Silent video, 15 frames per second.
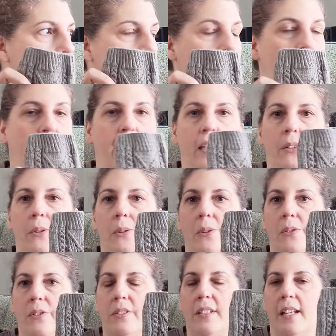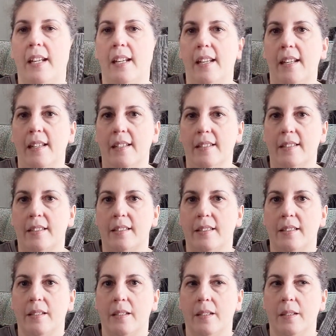that I used
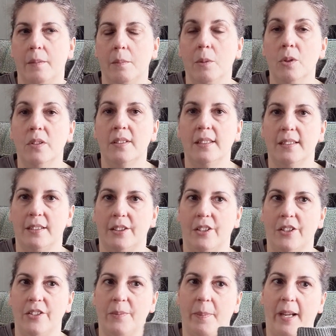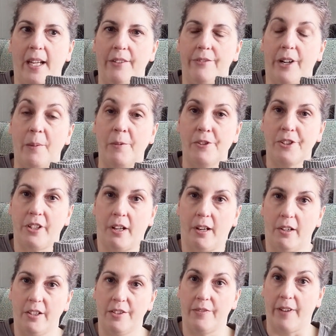is Moon Sisters by Farmer's
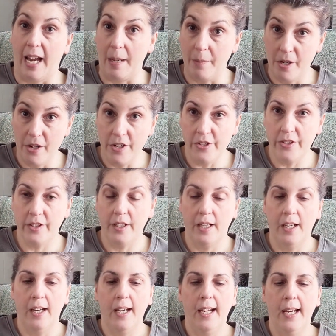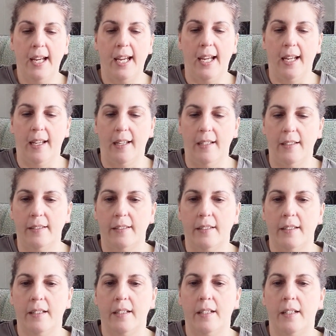Daughters Fibers, and
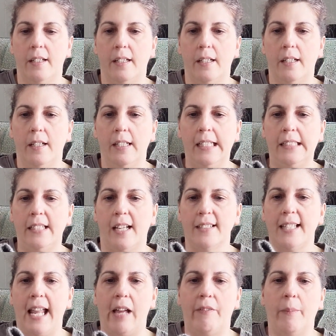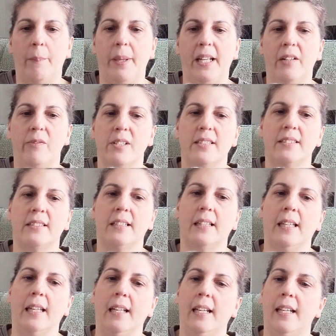it does have a bit of a
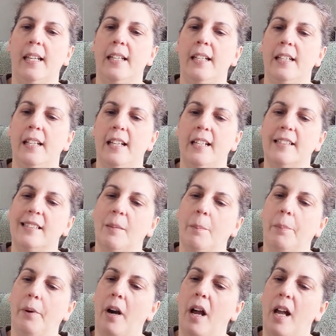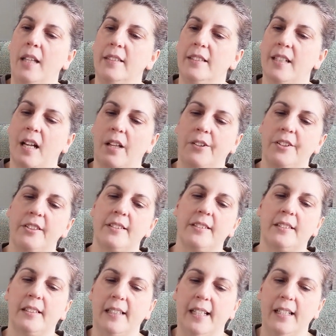stellina in it, and it's a bronze colored
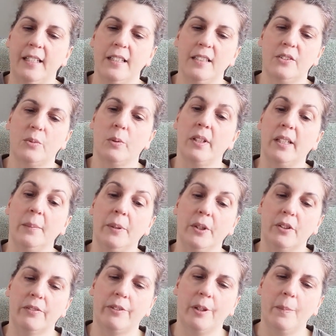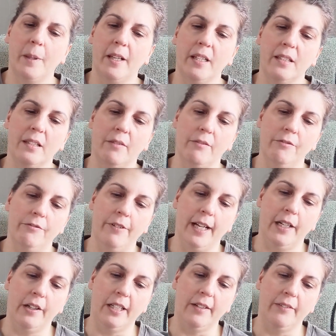stellina. It's really beautiful, but it's
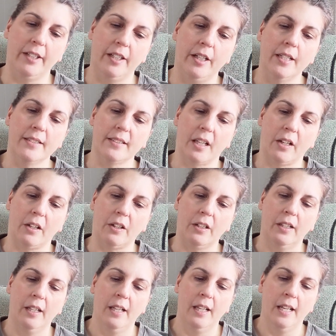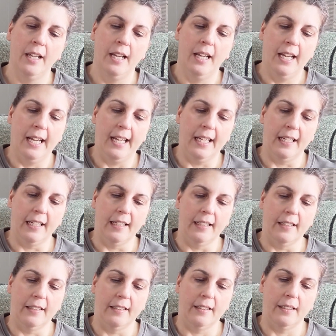very, very subtle, and